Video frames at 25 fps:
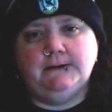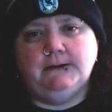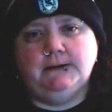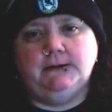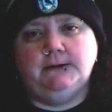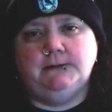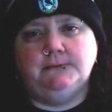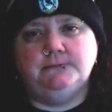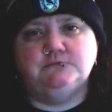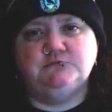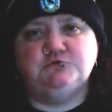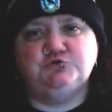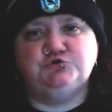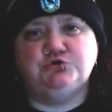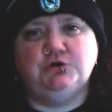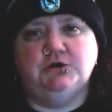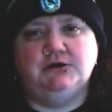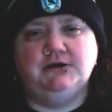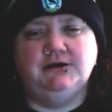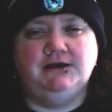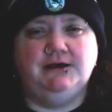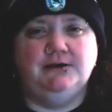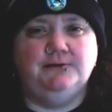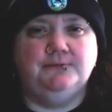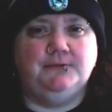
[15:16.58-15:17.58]
um,
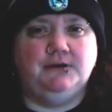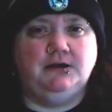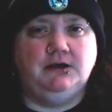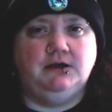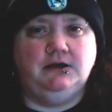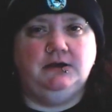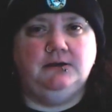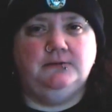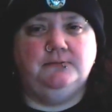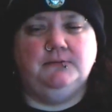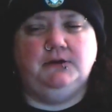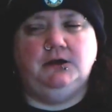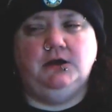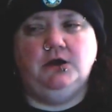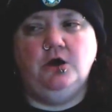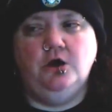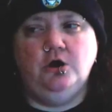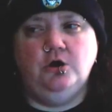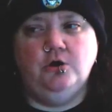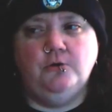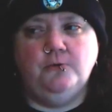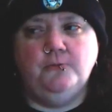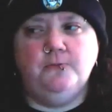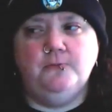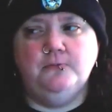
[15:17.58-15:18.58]
trying to get my, my
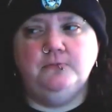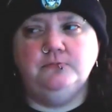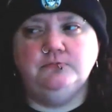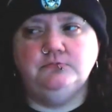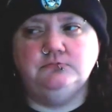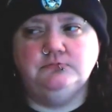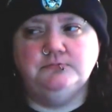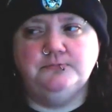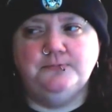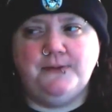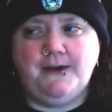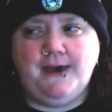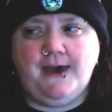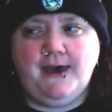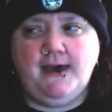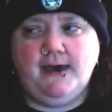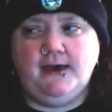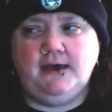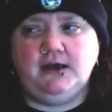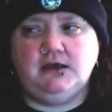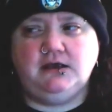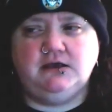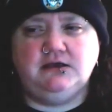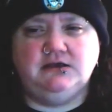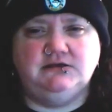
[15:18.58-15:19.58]
home
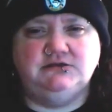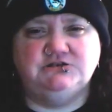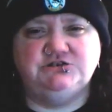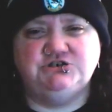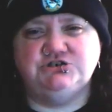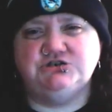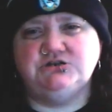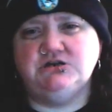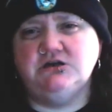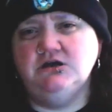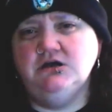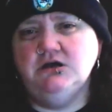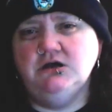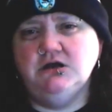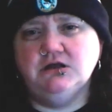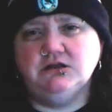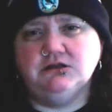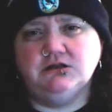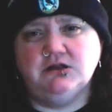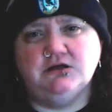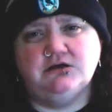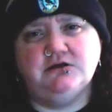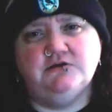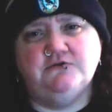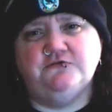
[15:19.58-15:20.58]
back and just
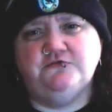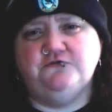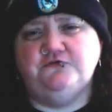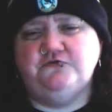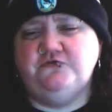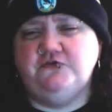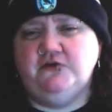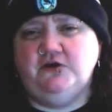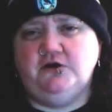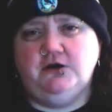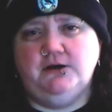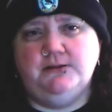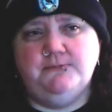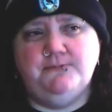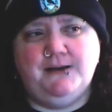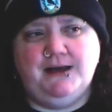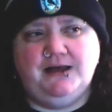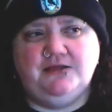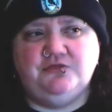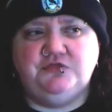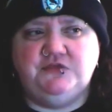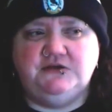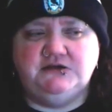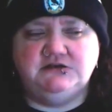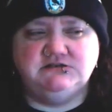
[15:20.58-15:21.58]
a lot of very
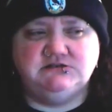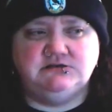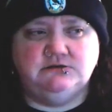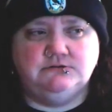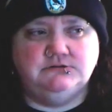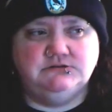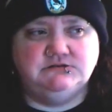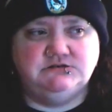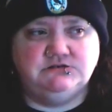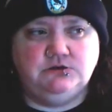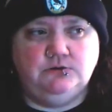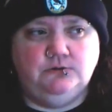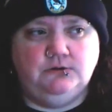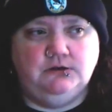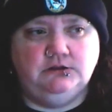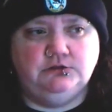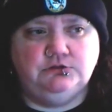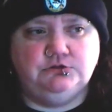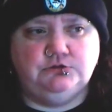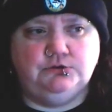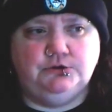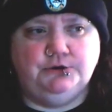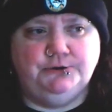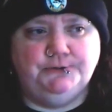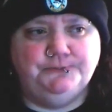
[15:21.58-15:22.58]
bad things I was going
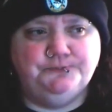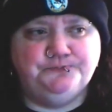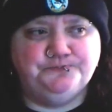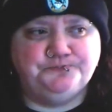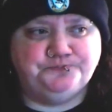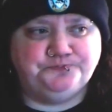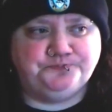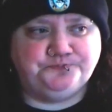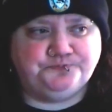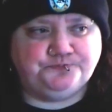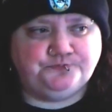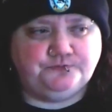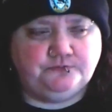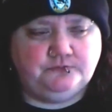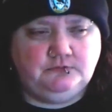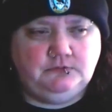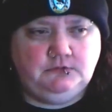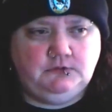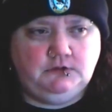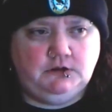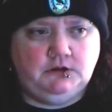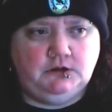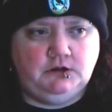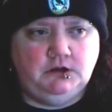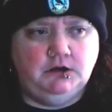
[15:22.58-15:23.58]
through.
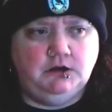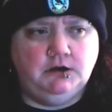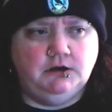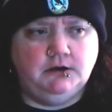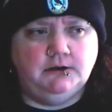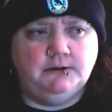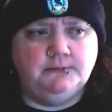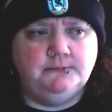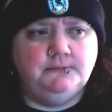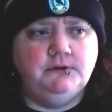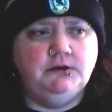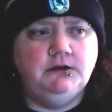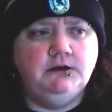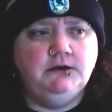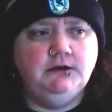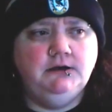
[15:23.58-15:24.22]
Um,